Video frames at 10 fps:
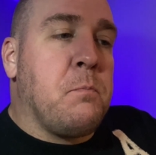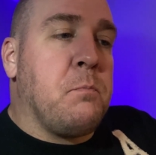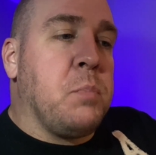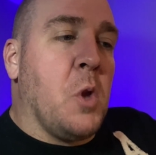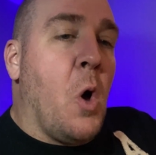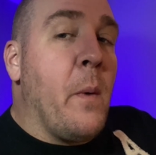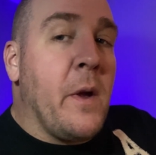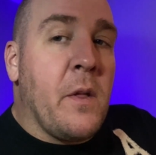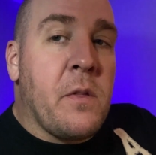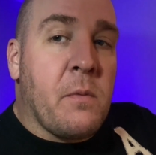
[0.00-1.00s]

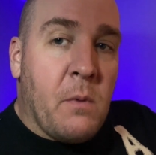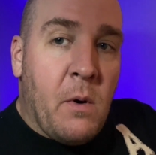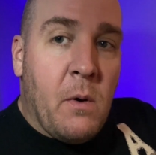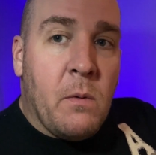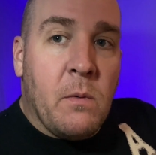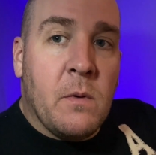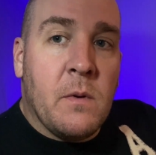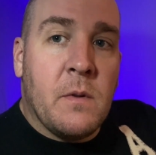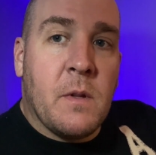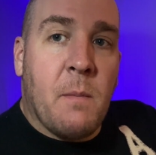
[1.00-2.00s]
blowing through
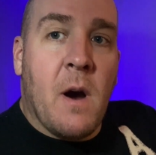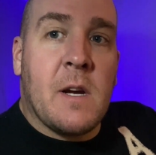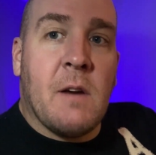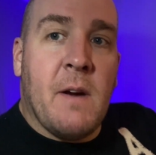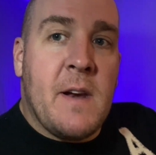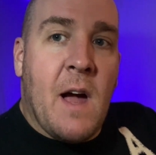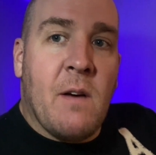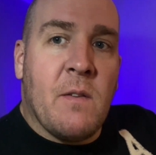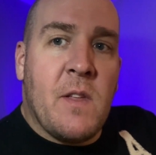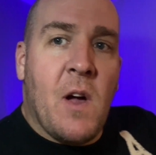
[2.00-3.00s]
the market right
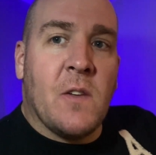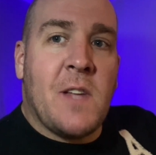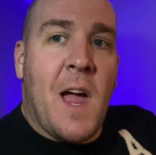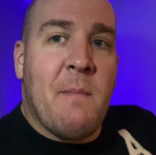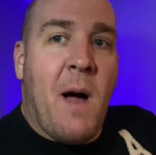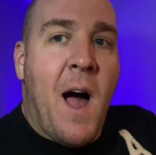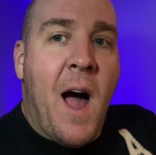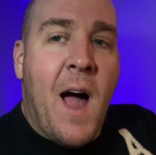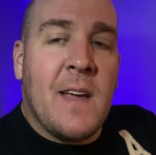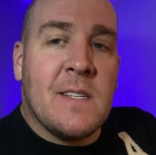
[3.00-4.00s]
now. The all-time
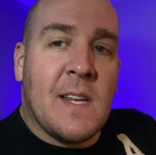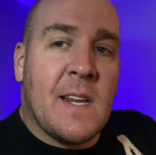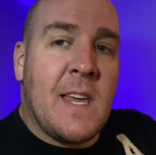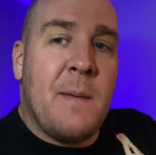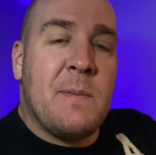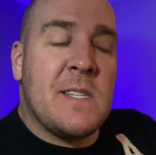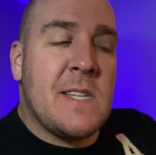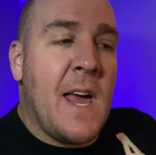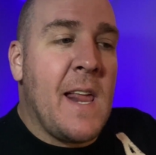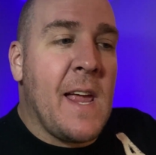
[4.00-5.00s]
highs that it keeps
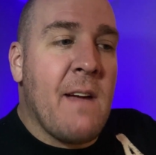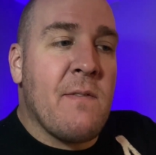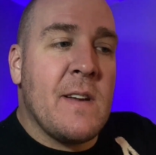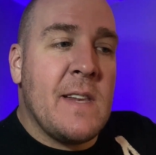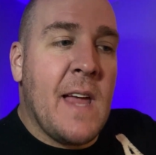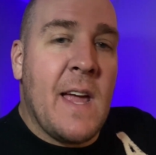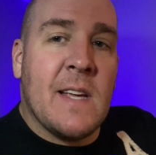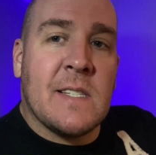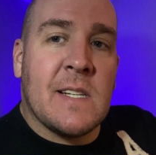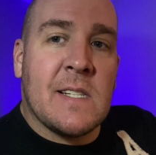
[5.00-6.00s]
setting every day
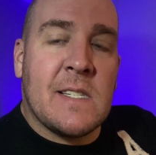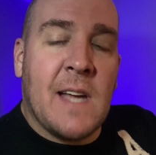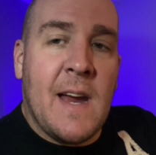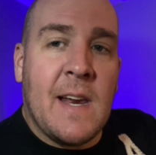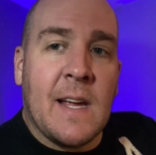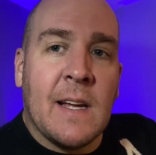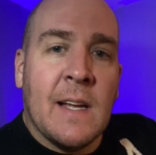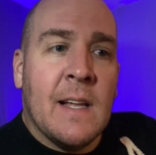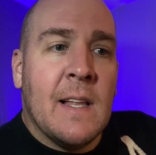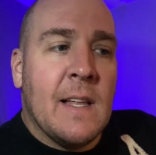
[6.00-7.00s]
is exciting.
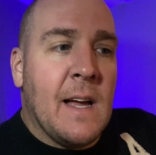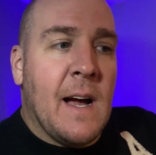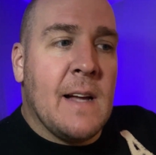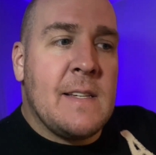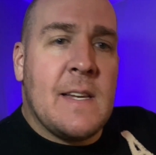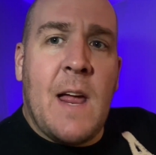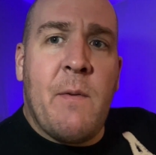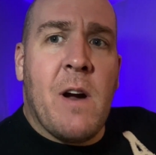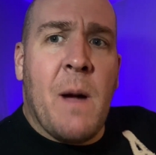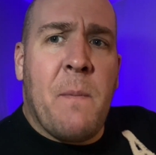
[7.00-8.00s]
Uh, today
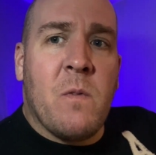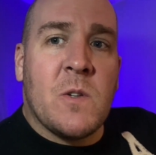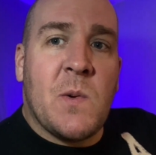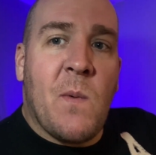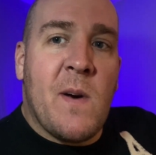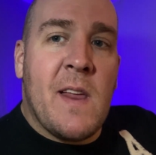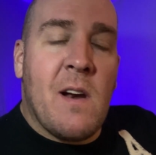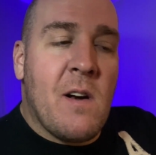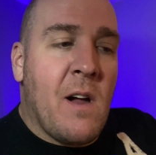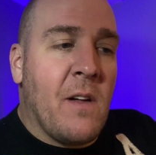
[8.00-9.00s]
we are up over
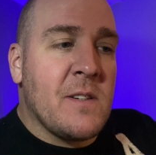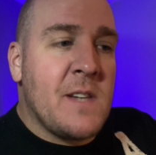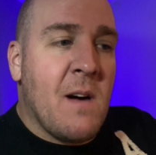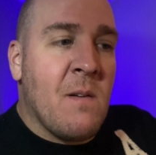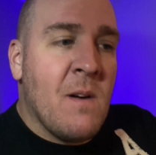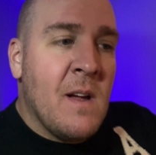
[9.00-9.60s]
$2,800. Now,